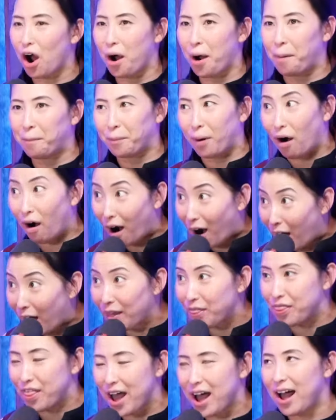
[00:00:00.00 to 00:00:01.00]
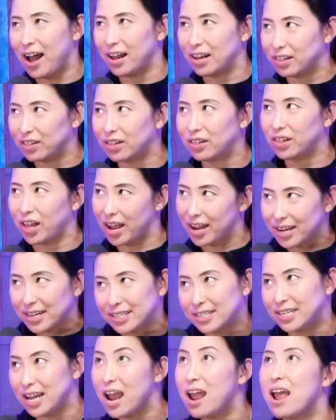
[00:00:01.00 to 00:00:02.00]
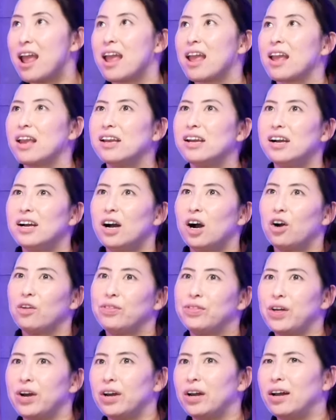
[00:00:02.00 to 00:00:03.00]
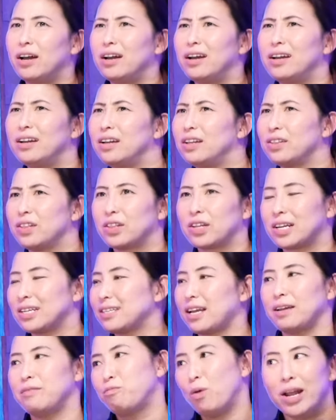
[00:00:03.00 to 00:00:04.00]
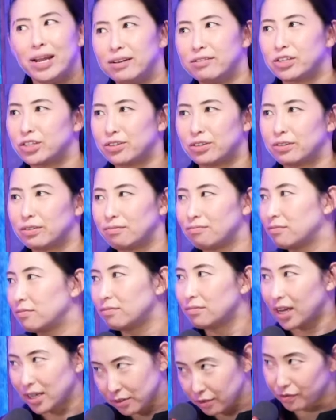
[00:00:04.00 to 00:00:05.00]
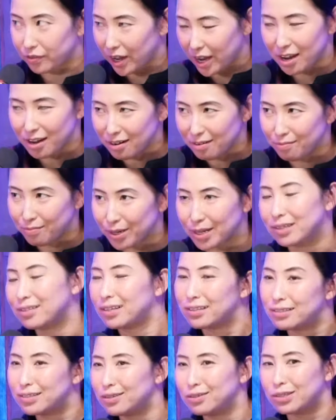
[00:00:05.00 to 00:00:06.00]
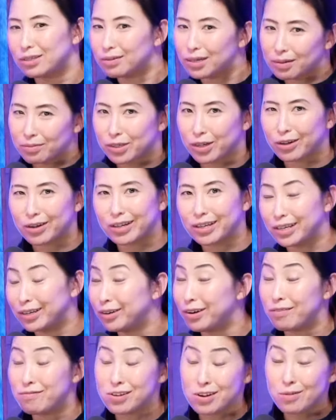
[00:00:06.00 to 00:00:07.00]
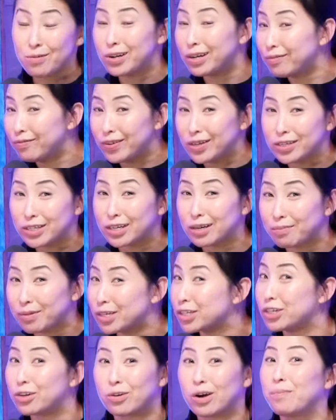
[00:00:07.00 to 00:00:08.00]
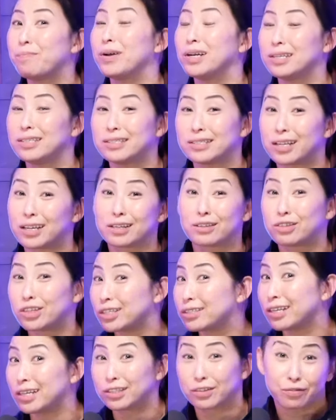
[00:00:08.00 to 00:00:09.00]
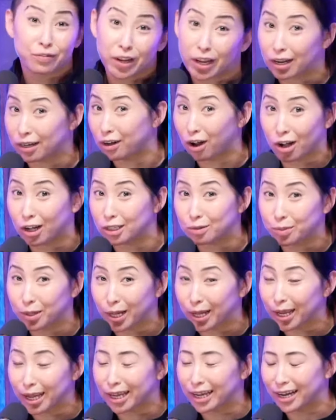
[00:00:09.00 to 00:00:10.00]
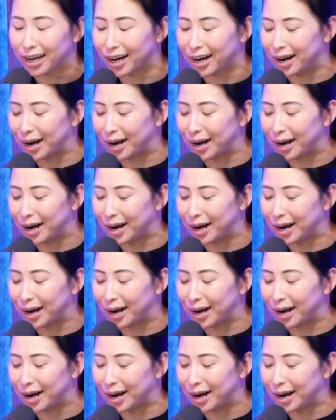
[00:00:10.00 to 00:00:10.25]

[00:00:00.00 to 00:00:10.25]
on that like day, because I went just as a fan, because I still sometimes go to, you never know what convention I might show up as, like just as a fan cosplaying,